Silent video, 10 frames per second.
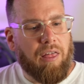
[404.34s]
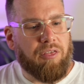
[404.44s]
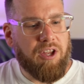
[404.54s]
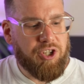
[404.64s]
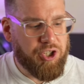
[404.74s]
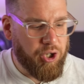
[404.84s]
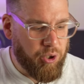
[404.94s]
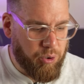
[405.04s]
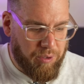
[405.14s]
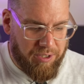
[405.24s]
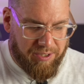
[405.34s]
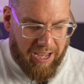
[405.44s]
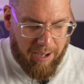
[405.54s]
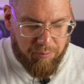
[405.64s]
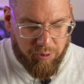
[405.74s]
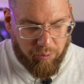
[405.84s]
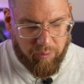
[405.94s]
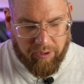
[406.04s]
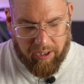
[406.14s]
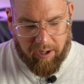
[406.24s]
This shoe is
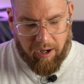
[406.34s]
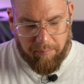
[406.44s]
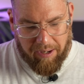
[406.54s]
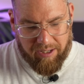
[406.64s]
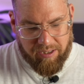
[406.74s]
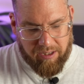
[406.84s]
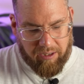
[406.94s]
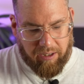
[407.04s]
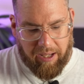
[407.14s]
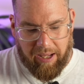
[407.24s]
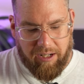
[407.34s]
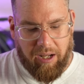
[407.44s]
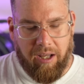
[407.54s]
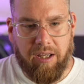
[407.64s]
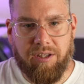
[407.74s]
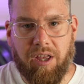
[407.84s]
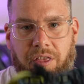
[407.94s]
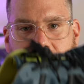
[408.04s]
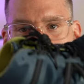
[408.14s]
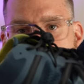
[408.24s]
absolutely amazing. It is
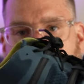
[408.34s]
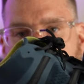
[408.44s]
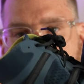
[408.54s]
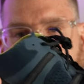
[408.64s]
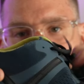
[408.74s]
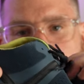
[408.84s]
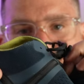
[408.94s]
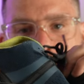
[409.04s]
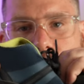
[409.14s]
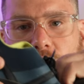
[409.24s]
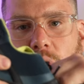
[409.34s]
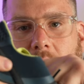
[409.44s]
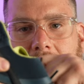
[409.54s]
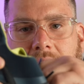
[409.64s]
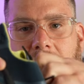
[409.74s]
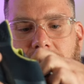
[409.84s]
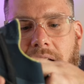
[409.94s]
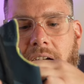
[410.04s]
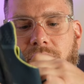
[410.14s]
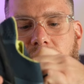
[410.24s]
the most flexible shoe I have
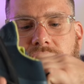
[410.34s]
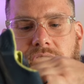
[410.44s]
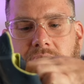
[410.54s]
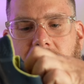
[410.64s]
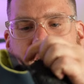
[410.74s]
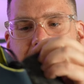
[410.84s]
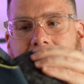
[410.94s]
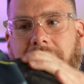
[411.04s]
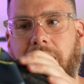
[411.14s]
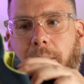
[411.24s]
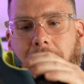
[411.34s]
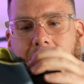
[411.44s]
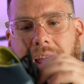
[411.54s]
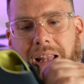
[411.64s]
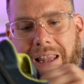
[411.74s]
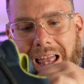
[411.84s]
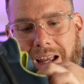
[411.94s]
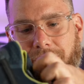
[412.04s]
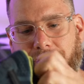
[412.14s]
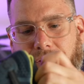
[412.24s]
ever seen in my
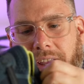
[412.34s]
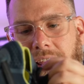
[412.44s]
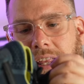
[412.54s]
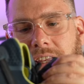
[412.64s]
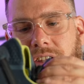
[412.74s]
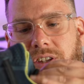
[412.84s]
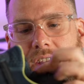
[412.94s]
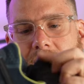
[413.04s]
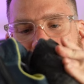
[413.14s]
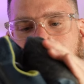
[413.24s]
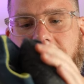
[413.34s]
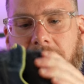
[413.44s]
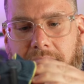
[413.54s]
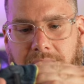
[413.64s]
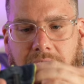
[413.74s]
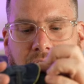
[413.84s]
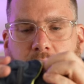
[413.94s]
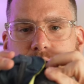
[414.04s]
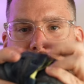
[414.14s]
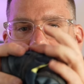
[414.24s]
life. It is insane.
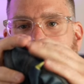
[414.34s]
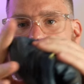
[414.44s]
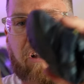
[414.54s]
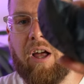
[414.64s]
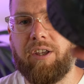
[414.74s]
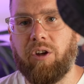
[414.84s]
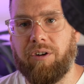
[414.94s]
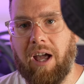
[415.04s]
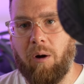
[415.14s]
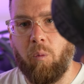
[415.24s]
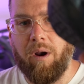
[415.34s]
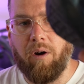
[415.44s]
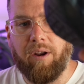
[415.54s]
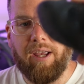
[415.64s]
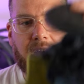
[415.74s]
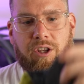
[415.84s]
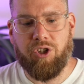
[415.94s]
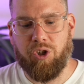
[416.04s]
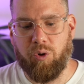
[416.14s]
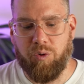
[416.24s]
You feel like you're not wearing any
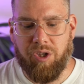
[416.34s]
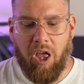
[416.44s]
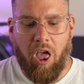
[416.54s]
shoes.